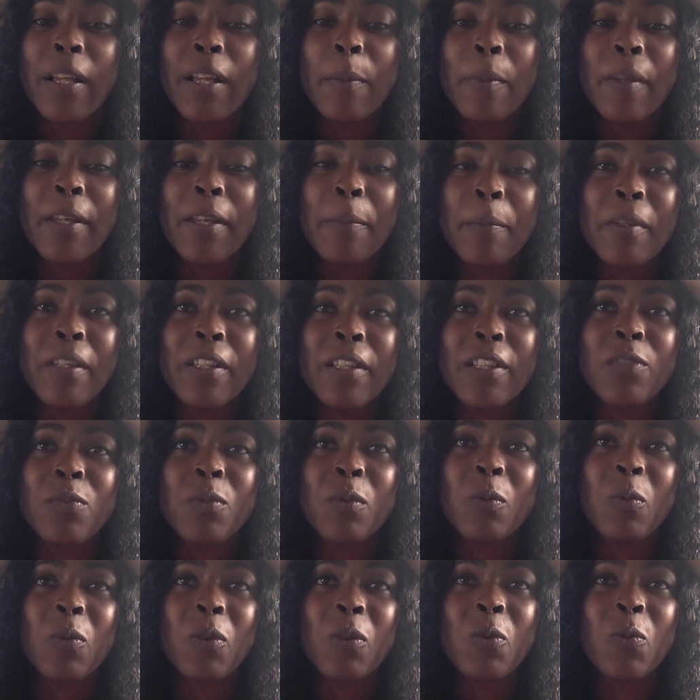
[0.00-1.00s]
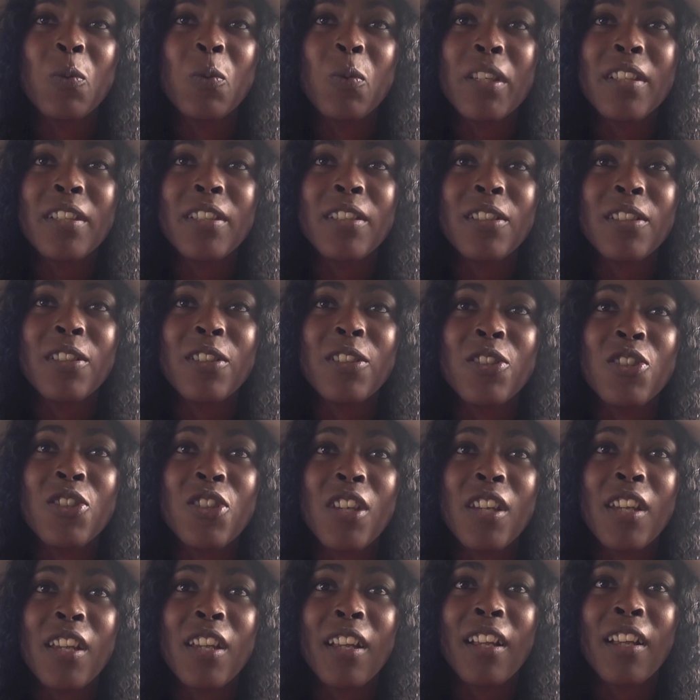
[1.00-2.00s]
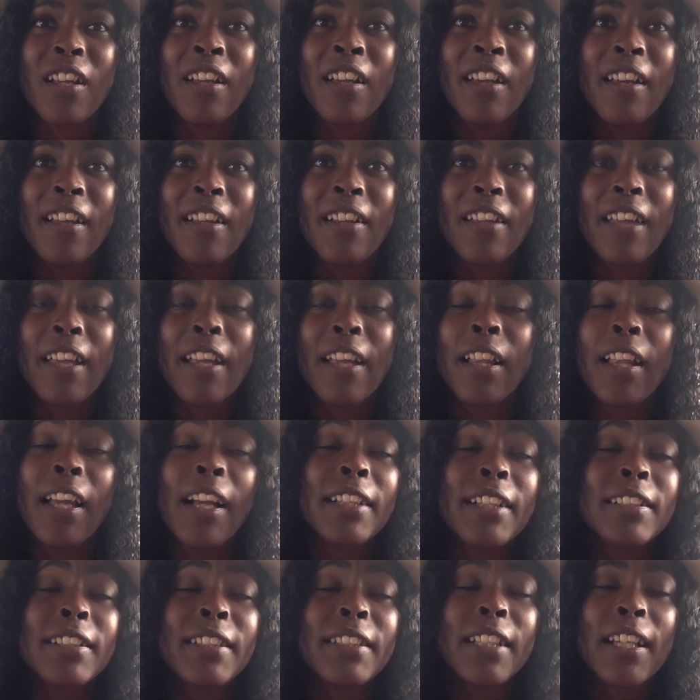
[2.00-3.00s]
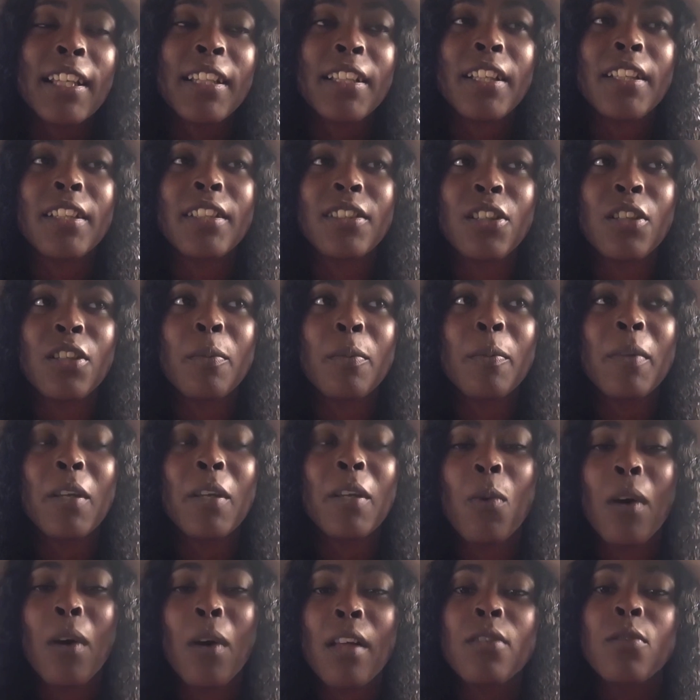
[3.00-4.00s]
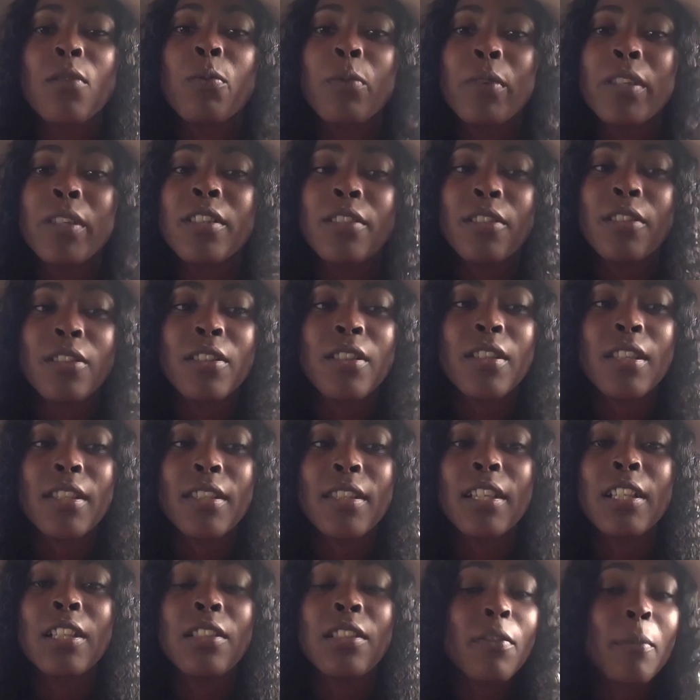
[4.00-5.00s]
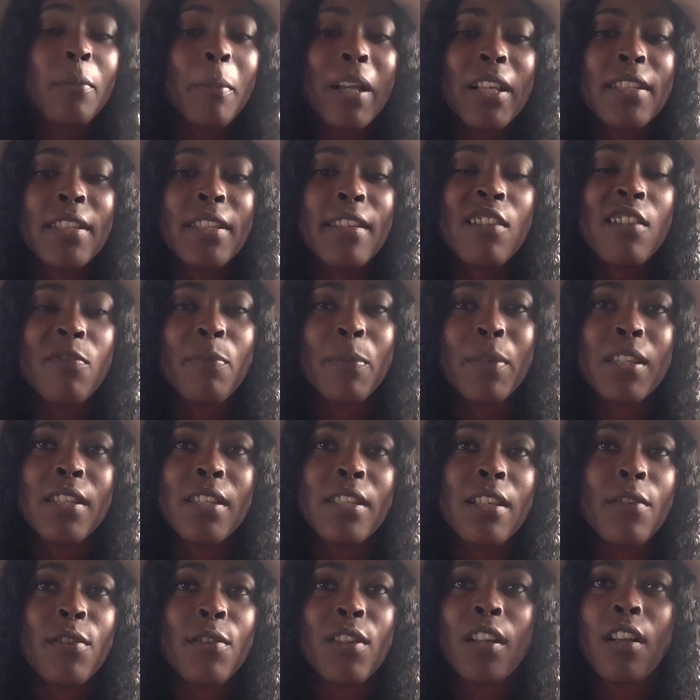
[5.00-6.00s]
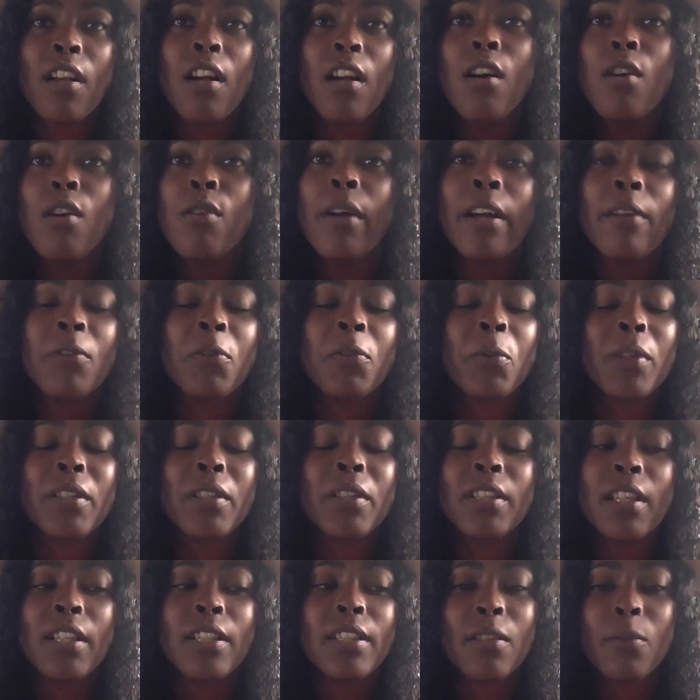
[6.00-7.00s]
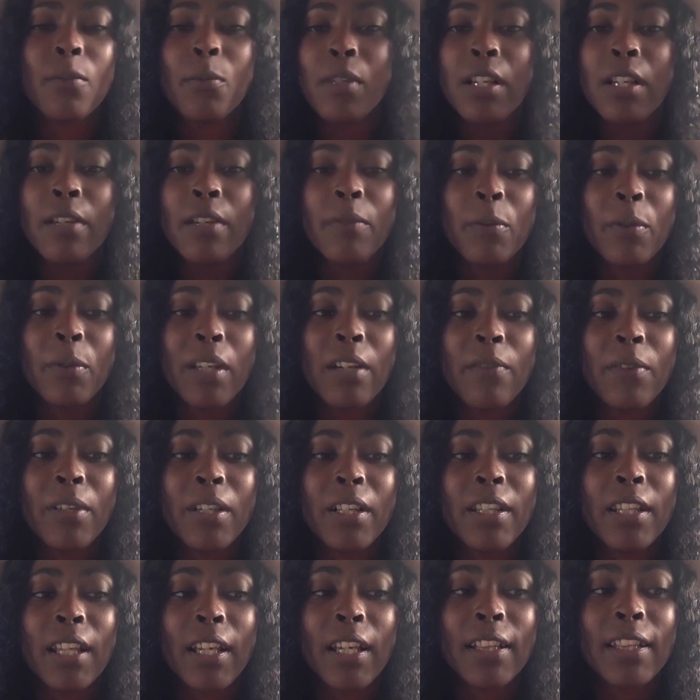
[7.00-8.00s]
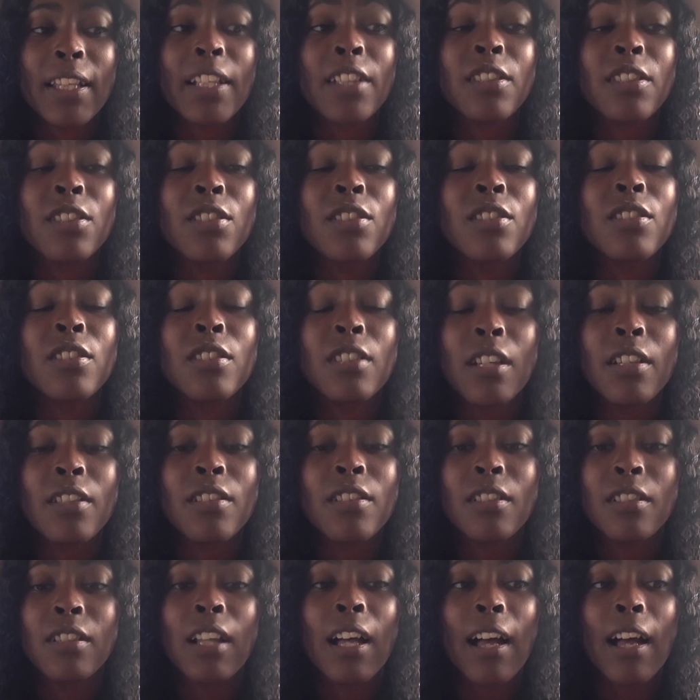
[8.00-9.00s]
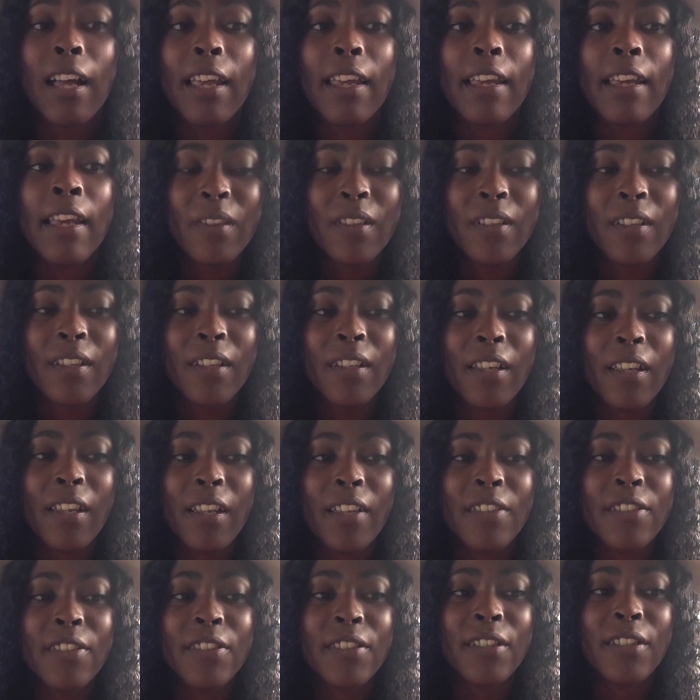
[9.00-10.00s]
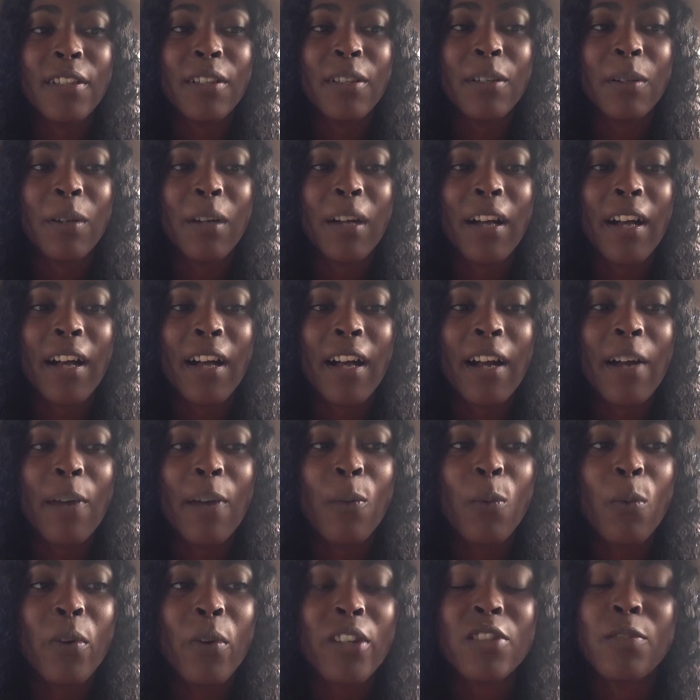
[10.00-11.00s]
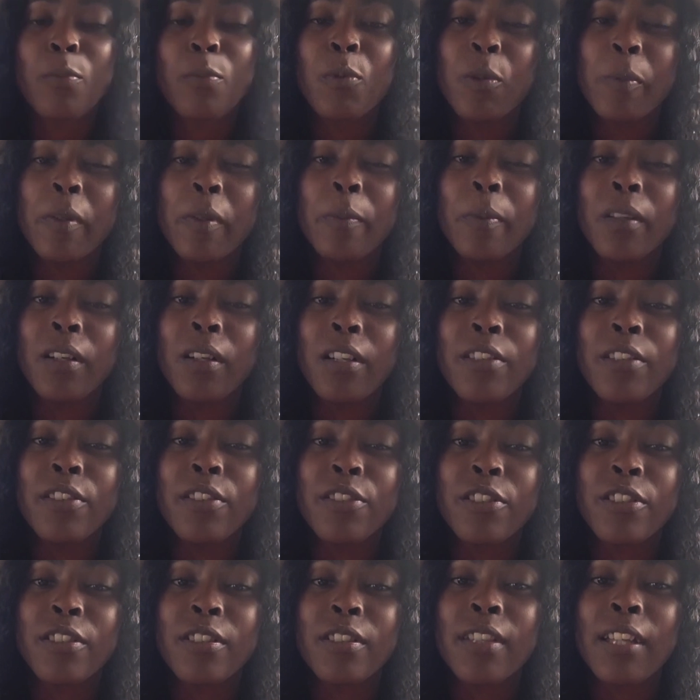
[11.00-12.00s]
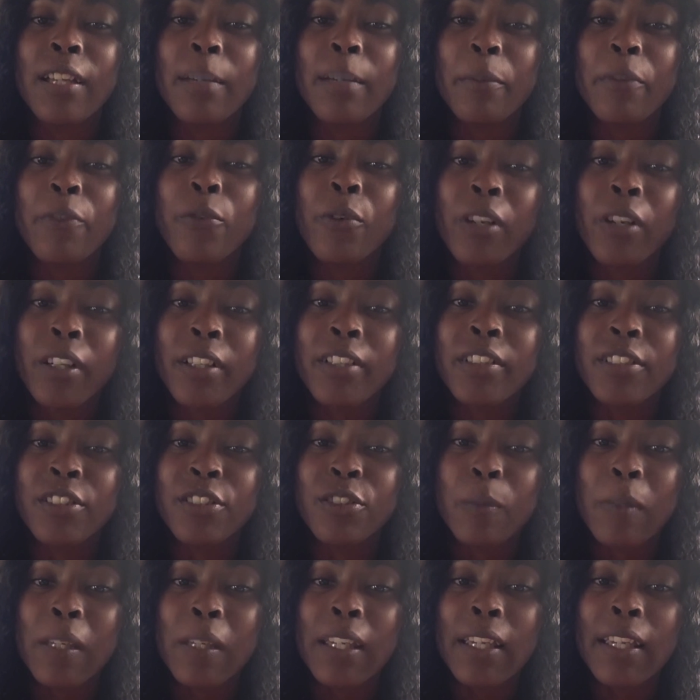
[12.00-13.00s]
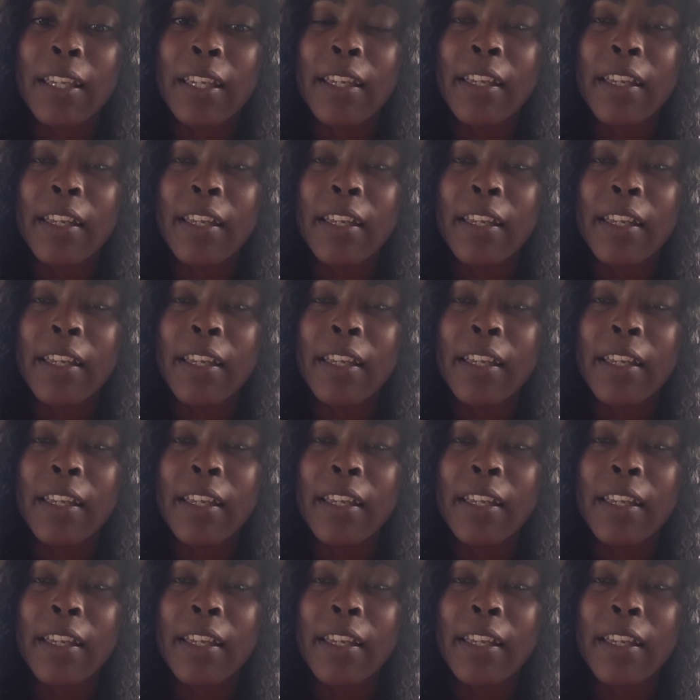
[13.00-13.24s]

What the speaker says: mean? Because when we're researching, like I said, it took me a while to research these things for myself because I was like, oh, everyone does it, whatever, whatever. And like, that's such a lie. And so I wish more people understood that before consuming it,